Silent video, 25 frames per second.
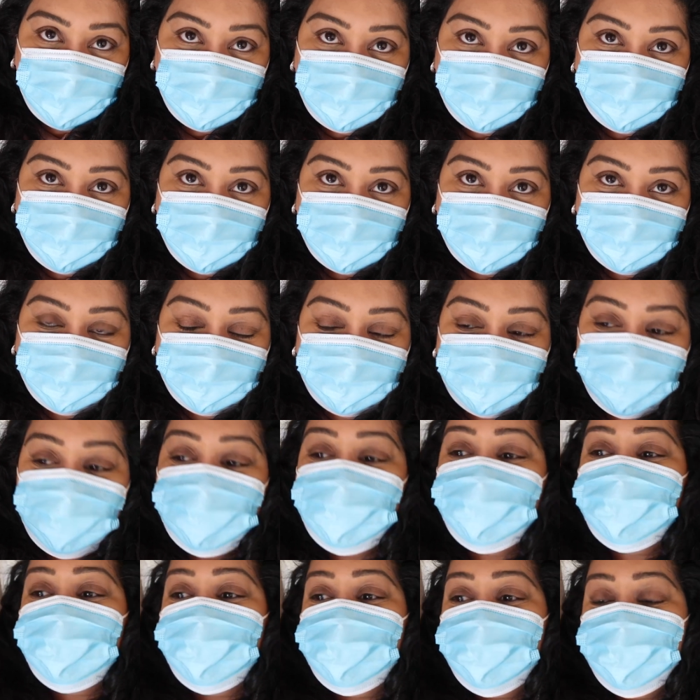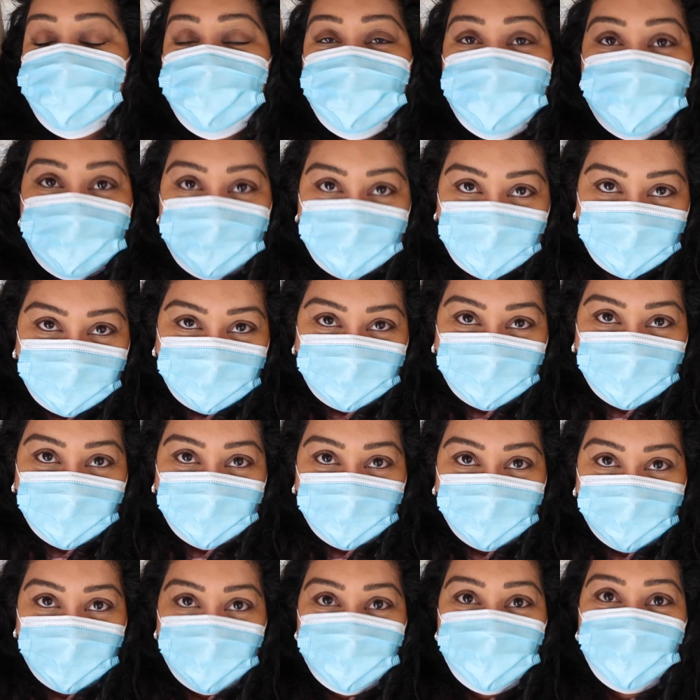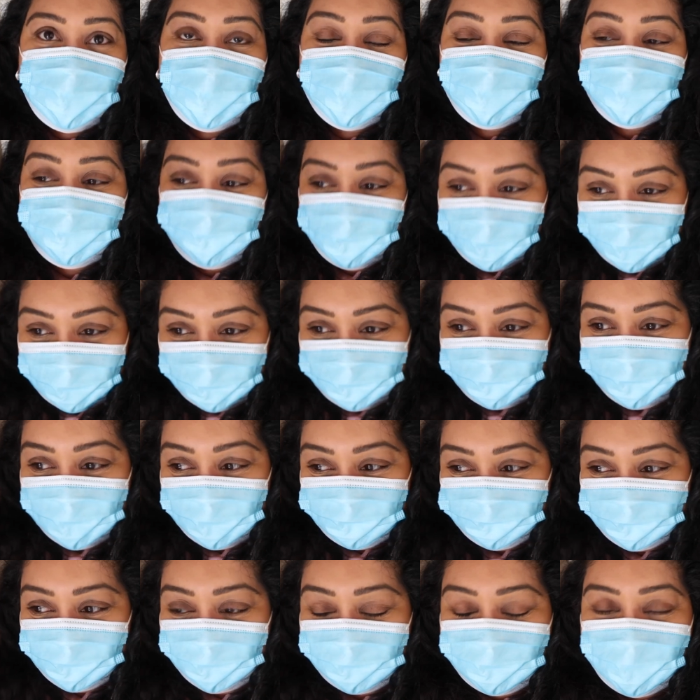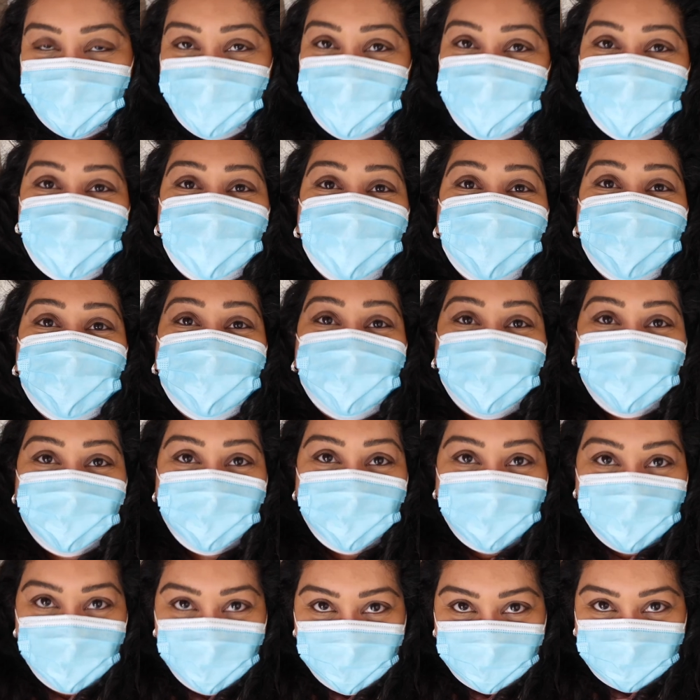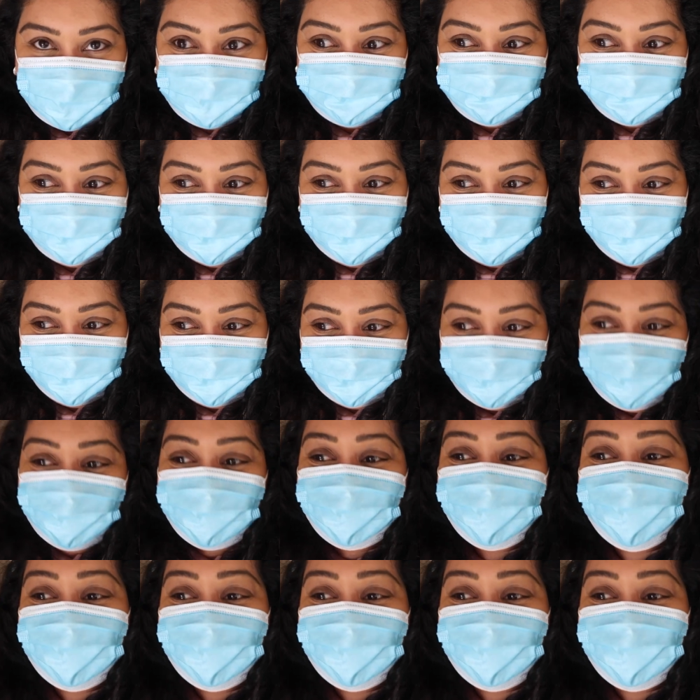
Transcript: what they've done so far and what I think they're working on this week.